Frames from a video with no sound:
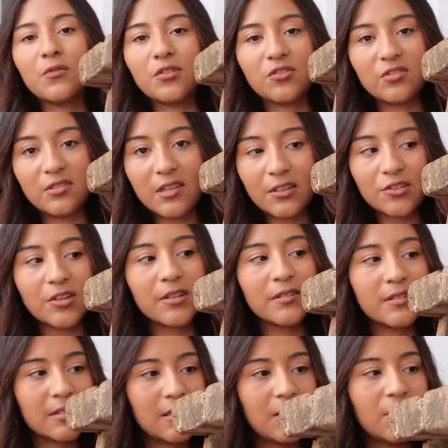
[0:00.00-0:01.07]
was such a
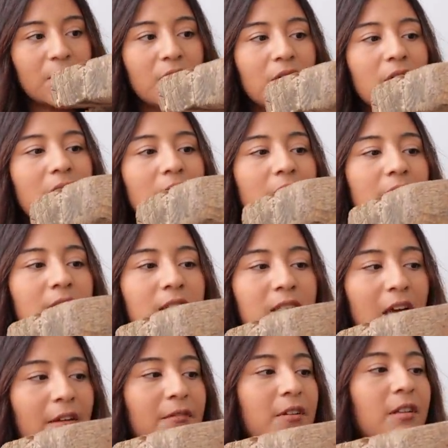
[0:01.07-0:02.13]
steal.
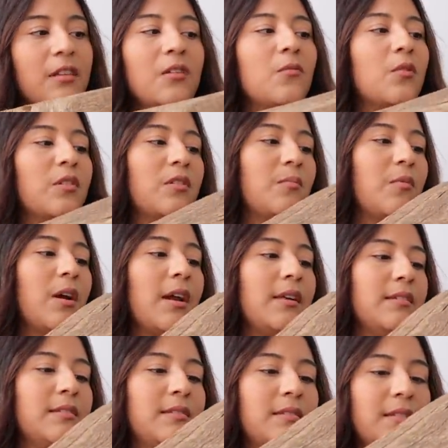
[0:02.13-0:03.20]
Definitely worth the
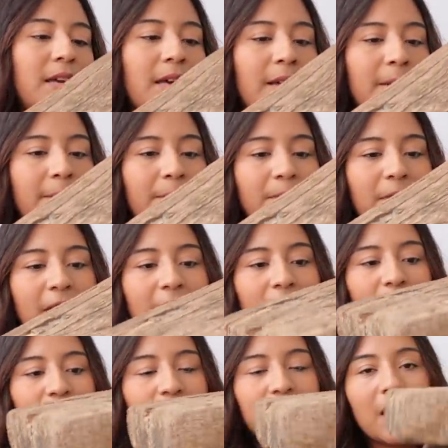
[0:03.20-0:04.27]
price, um, and I
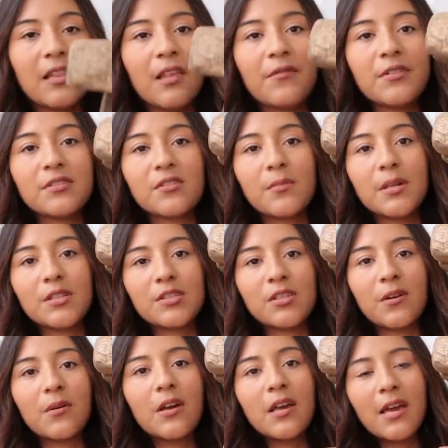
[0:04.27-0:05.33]
just, I love it so much.
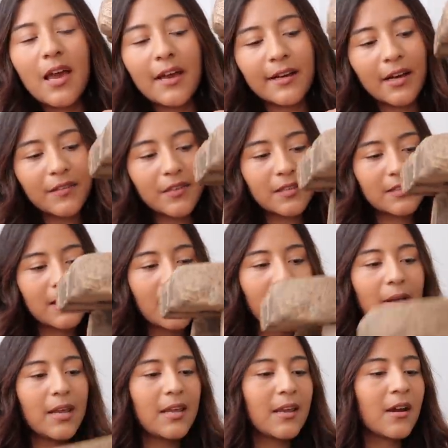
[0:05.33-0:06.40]
So I got this guy
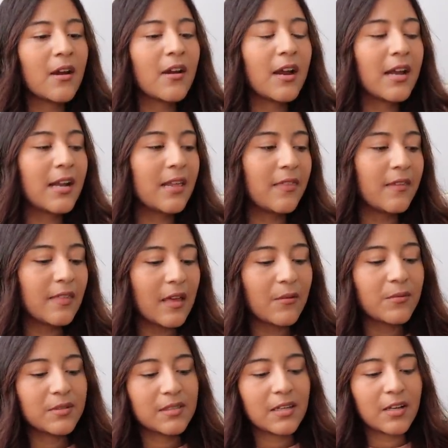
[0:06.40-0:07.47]
right here, and I think that
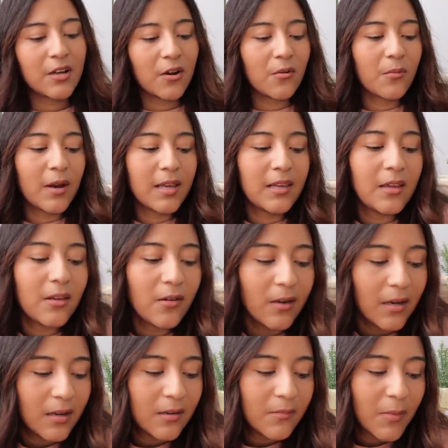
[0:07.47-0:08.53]
one's gonna go right here
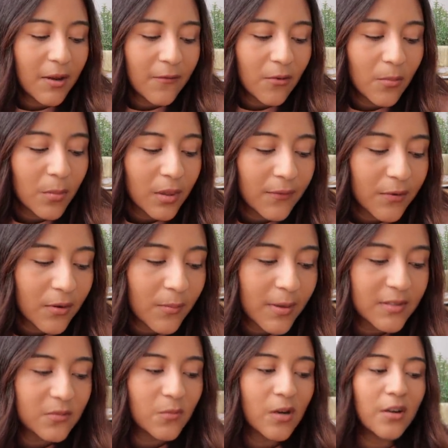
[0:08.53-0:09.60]
in my formal living room
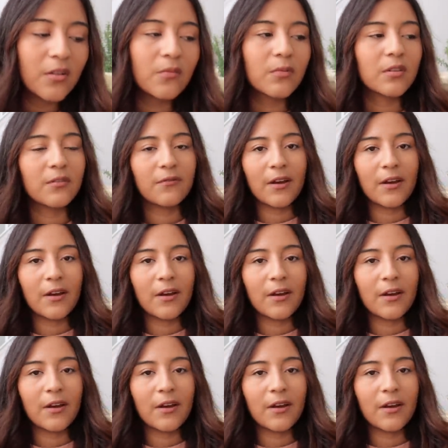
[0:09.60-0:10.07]
as well, where the